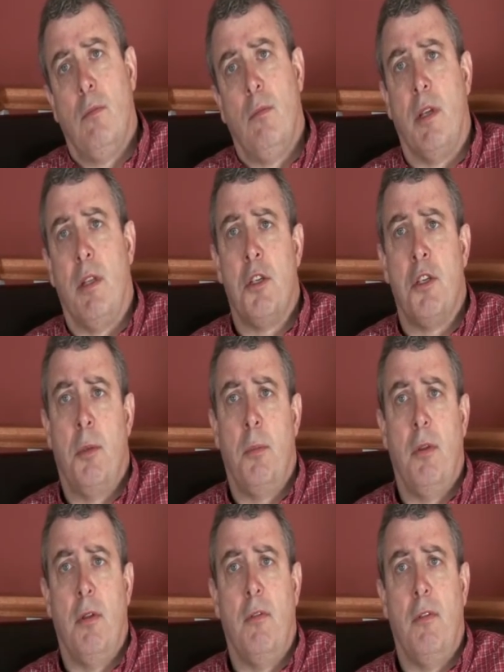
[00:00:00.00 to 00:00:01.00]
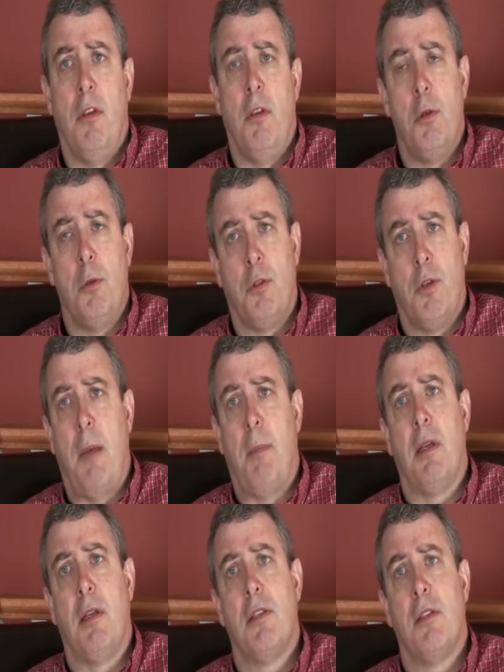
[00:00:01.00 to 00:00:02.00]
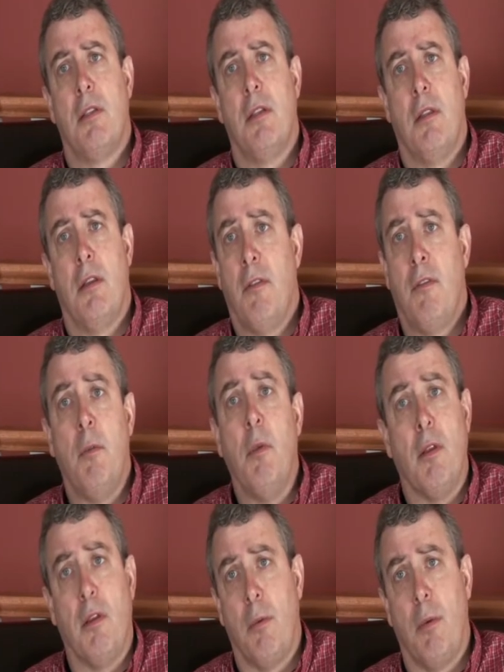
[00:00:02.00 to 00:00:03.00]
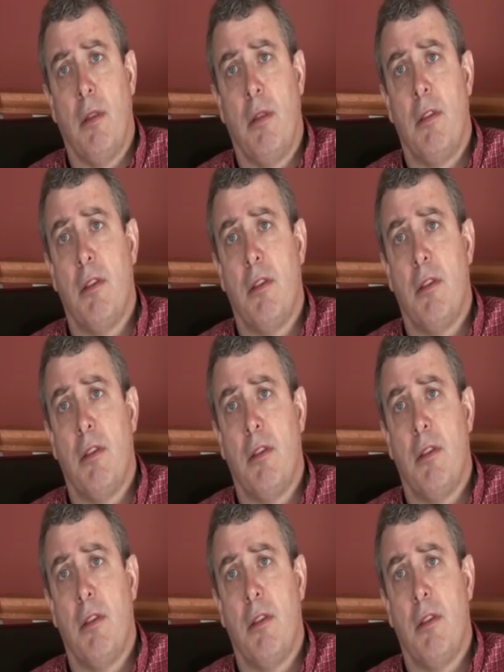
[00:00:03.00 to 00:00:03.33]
where they're stripped of the usual trappings that they're familiar with,